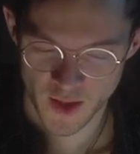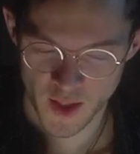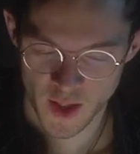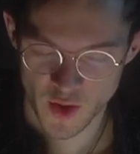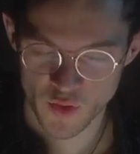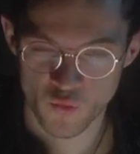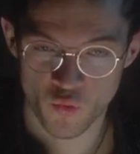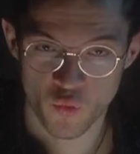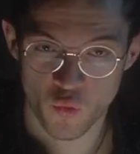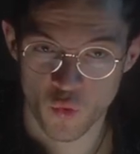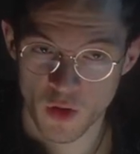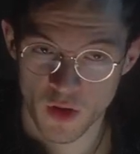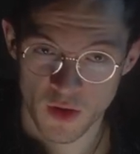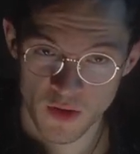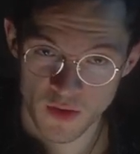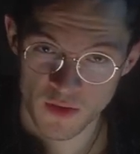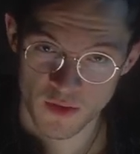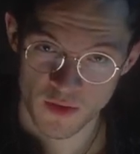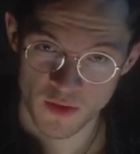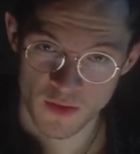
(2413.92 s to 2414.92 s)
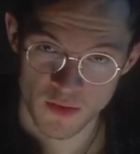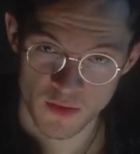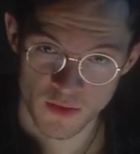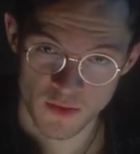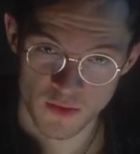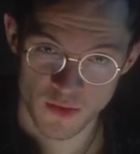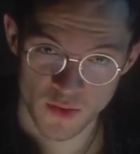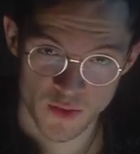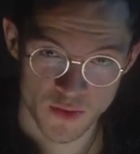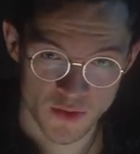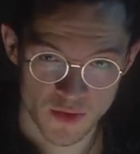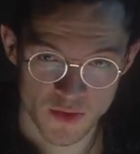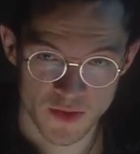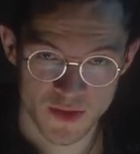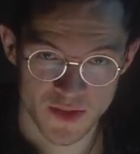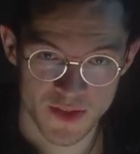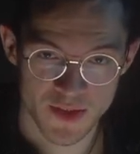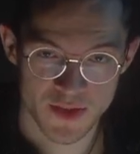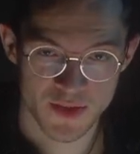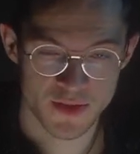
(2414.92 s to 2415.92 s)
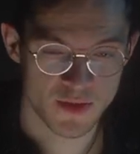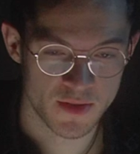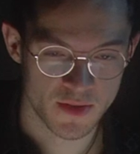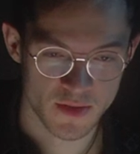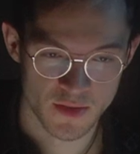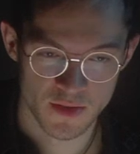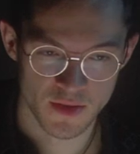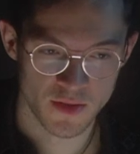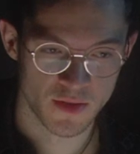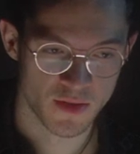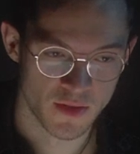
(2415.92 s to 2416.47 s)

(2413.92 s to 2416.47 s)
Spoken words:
and one, succeeds,